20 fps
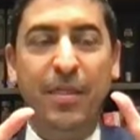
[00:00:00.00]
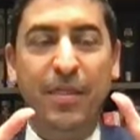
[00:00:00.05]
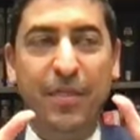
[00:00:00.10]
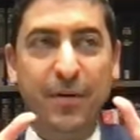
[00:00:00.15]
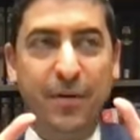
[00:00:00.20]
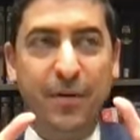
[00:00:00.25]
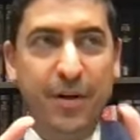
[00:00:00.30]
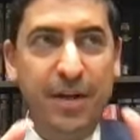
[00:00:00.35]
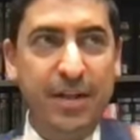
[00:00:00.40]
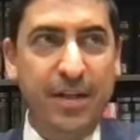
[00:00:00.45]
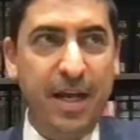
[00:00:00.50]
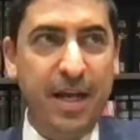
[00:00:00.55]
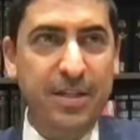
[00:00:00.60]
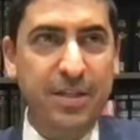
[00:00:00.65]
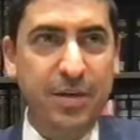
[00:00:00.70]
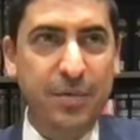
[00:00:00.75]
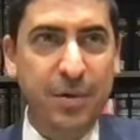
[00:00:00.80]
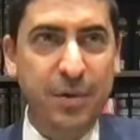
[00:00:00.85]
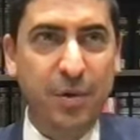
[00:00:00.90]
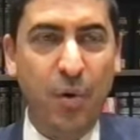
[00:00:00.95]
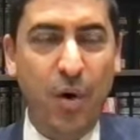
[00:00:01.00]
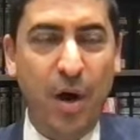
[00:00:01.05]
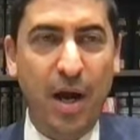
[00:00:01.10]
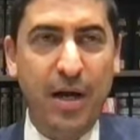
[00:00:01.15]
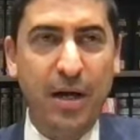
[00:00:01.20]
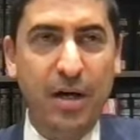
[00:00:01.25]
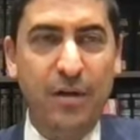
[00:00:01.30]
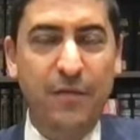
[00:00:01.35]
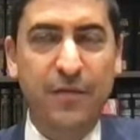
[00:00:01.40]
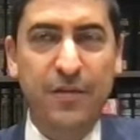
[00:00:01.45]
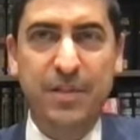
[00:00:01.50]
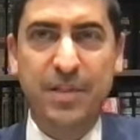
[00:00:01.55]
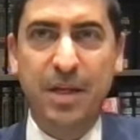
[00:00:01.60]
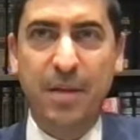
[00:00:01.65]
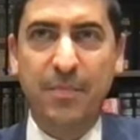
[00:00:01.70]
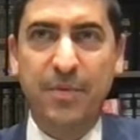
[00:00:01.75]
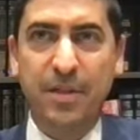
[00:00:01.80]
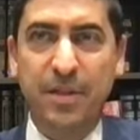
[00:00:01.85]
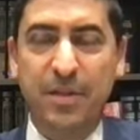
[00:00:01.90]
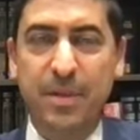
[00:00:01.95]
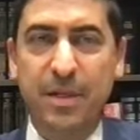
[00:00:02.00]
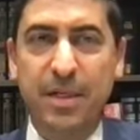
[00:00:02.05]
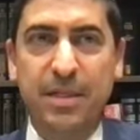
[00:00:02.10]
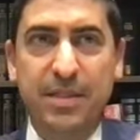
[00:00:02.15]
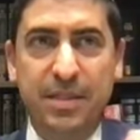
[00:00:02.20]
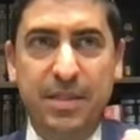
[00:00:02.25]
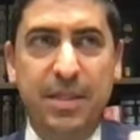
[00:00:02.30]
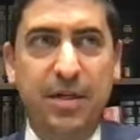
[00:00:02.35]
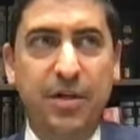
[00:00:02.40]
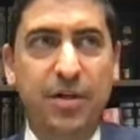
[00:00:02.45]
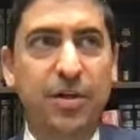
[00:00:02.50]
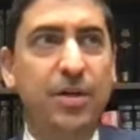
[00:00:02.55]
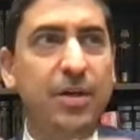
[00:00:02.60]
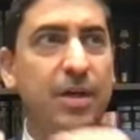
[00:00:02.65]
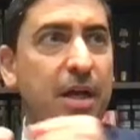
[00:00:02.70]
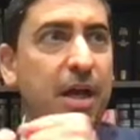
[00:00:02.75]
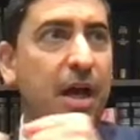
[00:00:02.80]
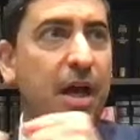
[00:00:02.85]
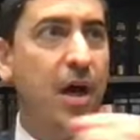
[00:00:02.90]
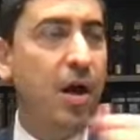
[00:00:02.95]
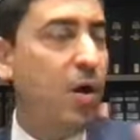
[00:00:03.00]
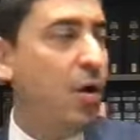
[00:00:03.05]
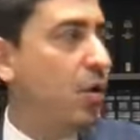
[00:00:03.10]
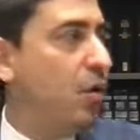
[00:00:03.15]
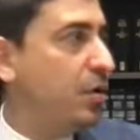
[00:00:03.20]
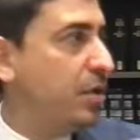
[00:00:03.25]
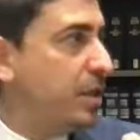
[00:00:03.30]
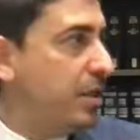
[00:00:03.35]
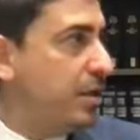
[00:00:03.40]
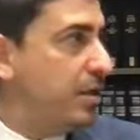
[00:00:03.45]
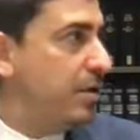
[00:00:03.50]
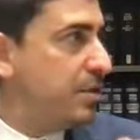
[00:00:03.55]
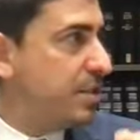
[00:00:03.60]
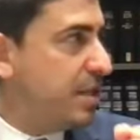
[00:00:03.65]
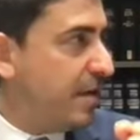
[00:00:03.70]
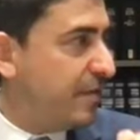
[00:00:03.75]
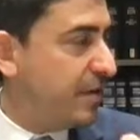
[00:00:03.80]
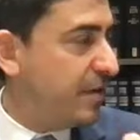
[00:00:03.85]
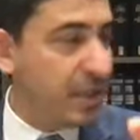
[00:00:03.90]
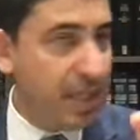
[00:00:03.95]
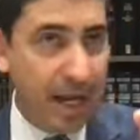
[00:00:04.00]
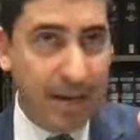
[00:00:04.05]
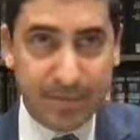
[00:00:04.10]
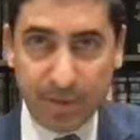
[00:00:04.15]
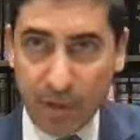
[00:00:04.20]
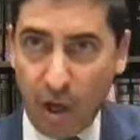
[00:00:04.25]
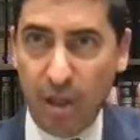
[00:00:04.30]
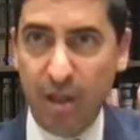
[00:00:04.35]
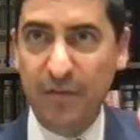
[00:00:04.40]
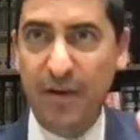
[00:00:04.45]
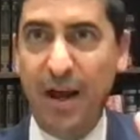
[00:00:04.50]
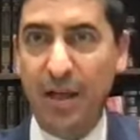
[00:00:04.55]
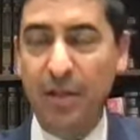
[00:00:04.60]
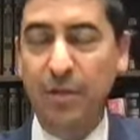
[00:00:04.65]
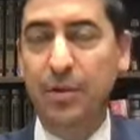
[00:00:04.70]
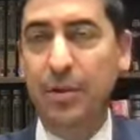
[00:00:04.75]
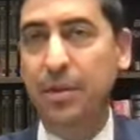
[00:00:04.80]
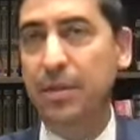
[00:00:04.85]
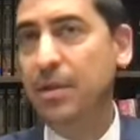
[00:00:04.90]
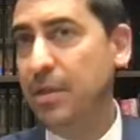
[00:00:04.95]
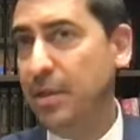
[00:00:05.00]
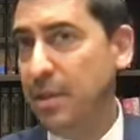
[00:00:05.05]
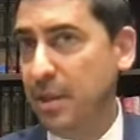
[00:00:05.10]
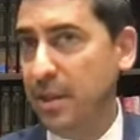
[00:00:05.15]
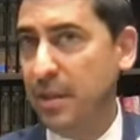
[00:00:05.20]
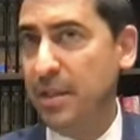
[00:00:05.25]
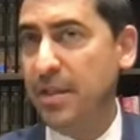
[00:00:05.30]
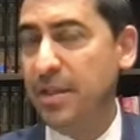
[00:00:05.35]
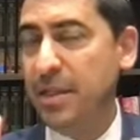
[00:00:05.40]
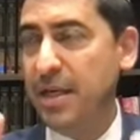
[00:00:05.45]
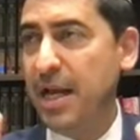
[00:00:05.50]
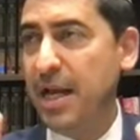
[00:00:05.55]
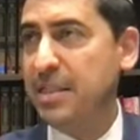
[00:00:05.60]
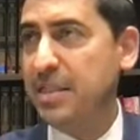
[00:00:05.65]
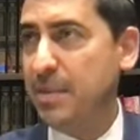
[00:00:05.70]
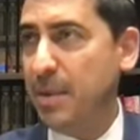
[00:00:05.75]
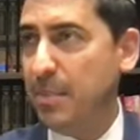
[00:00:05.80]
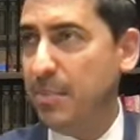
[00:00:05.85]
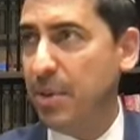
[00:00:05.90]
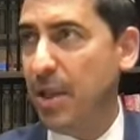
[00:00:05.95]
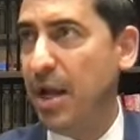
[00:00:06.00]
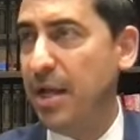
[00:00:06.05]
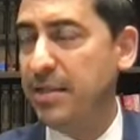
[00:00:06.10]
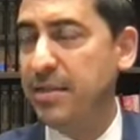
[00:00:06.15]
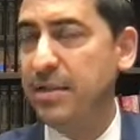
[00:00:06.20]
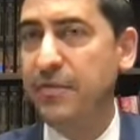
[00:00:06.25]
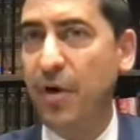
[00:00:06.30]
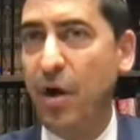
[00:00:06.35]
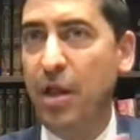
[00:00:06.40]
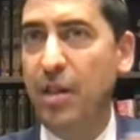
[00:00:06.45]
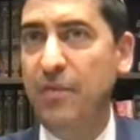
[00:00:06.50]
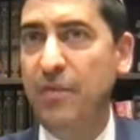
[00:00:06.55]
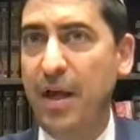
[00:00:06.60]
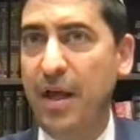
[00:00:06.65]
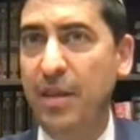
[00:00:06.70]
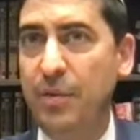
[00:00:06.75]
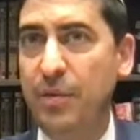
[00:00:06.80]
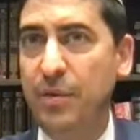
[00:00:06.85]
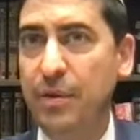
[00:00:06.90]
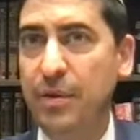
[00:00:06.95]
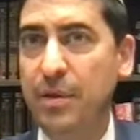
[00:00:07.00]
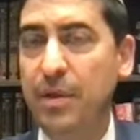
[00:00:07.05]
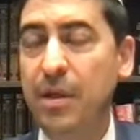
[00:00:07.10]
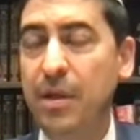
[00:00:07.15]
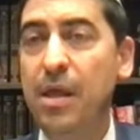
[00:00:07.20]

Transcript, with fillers: 30 days are required for something to be considered. A whole year as having elapsed. All of Elul, the thing has to be planted, all of Elul.